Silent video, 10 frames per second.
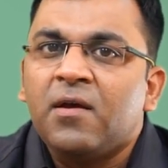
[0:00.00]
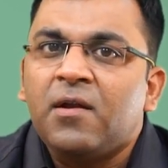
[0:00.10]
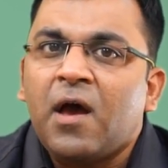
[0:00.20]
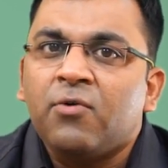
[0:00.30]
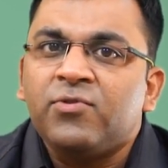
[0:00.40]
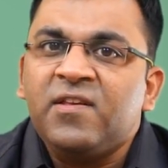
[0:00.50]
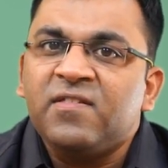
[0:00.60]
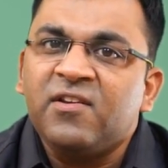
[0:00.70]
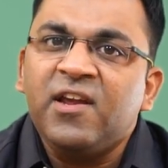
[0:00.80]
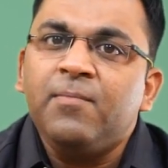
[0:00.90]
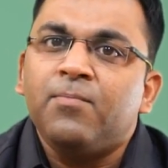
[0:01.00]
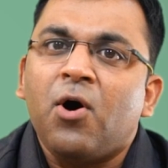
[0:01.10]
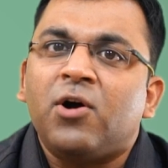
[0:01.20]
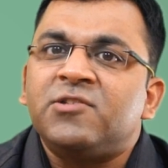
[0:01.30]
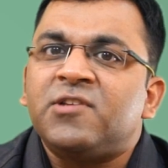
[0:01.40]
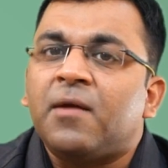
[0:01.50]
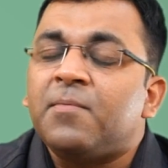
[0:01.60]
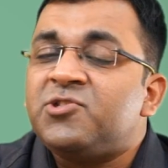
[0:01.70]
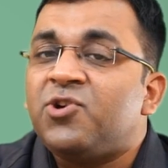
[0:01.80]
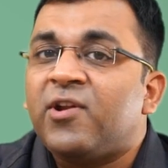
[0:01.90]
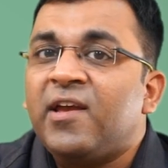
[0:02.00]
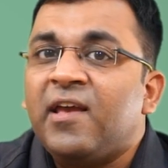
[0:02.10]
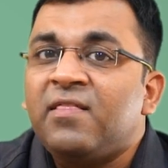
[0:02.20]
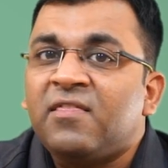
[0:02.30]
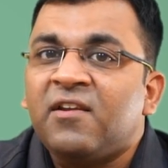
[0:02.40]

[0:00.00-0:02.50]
Now, these 3 bonds are maturing in